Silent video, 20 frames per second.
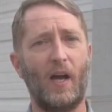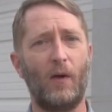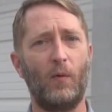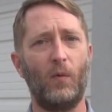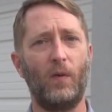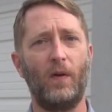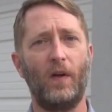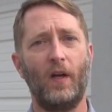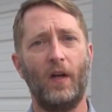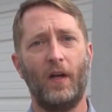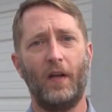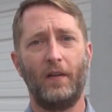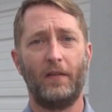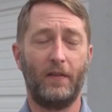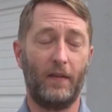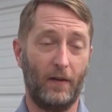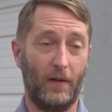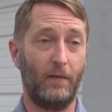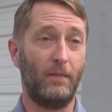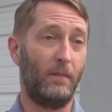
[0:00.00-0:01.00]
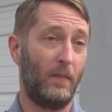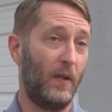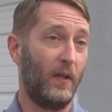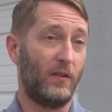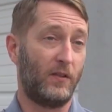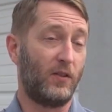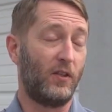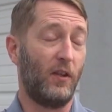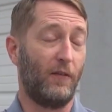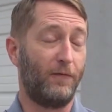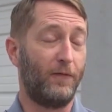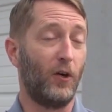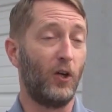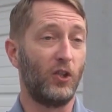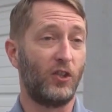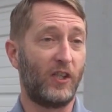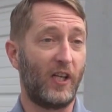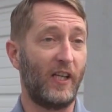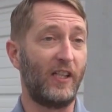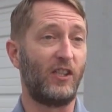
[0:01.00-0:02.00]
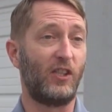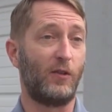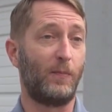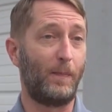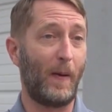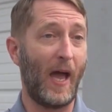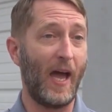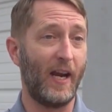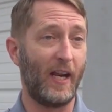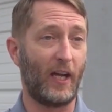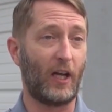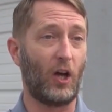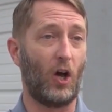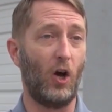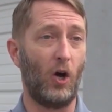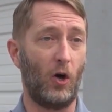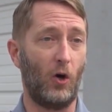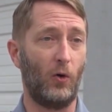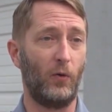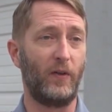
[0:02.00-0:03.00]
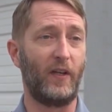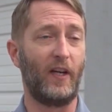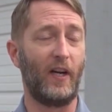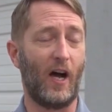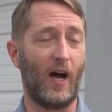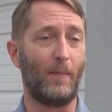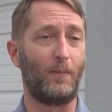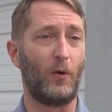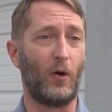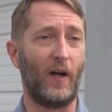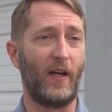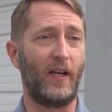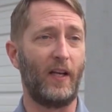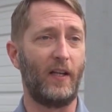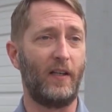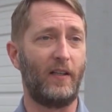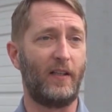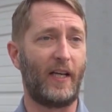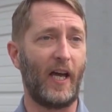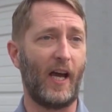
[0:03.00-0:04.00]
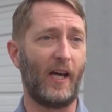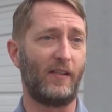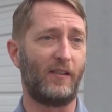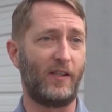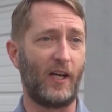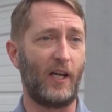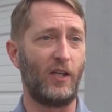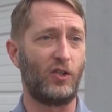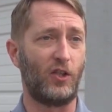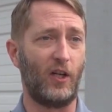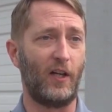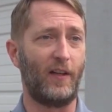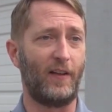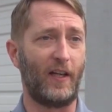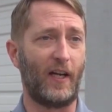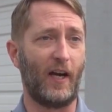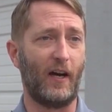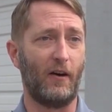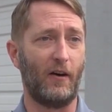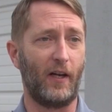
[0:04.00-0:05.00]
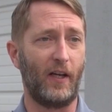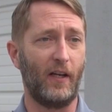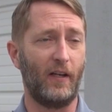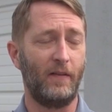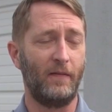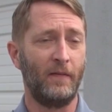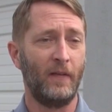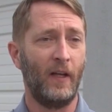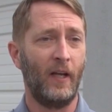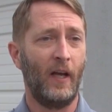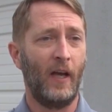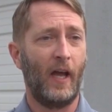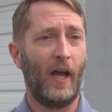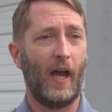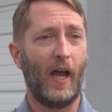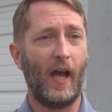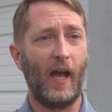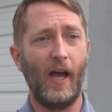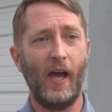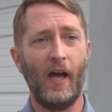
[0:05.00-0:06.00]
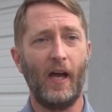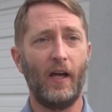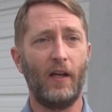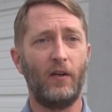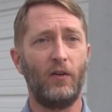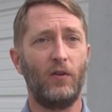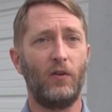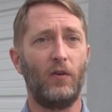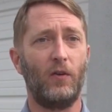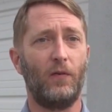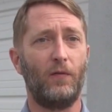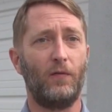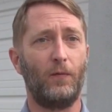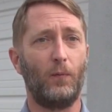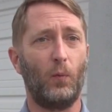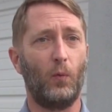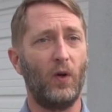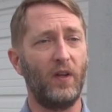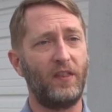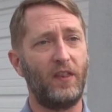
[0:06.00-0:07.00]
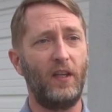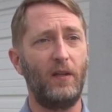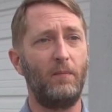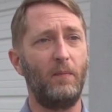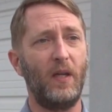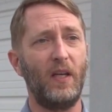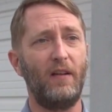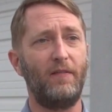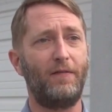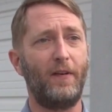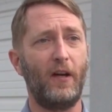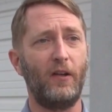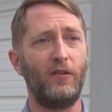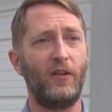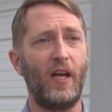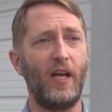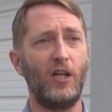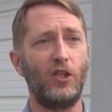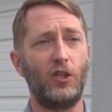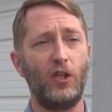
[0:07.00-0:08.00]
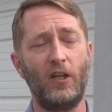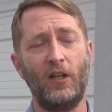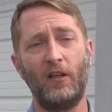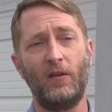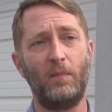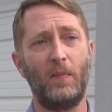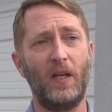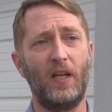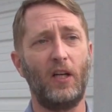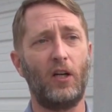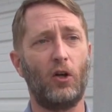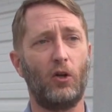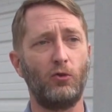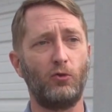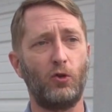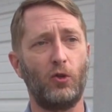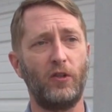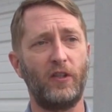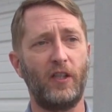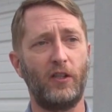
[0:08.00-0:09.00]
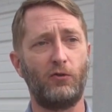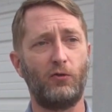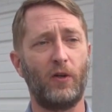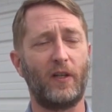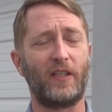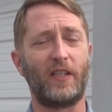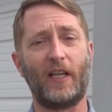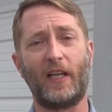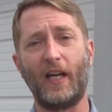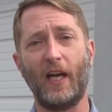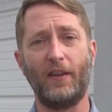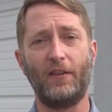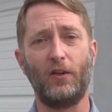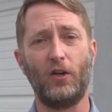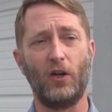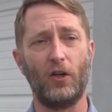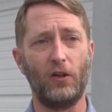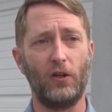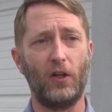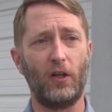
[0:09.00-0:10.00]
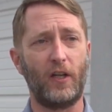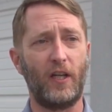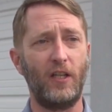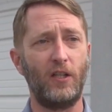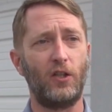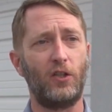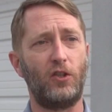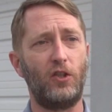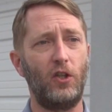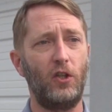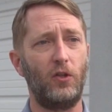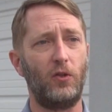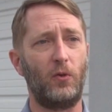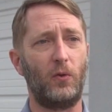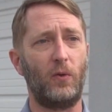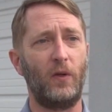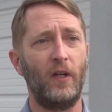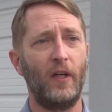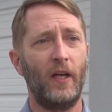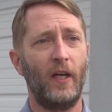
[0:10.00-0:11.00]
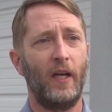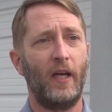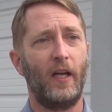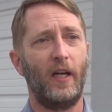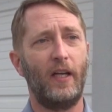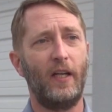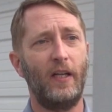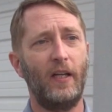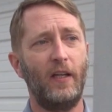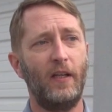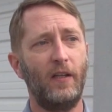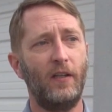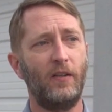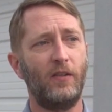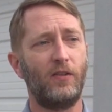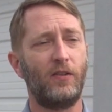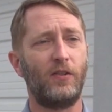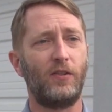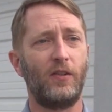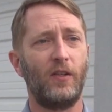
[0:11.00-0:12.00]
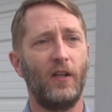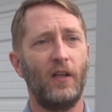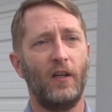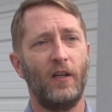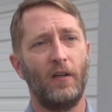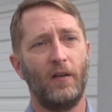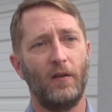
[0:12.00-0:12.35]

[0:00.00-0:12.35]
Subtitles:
by it's the first Hispanic owned and operated gas station in the area. And what the Midi Foundation and the Midi Cultural District together are looking to do is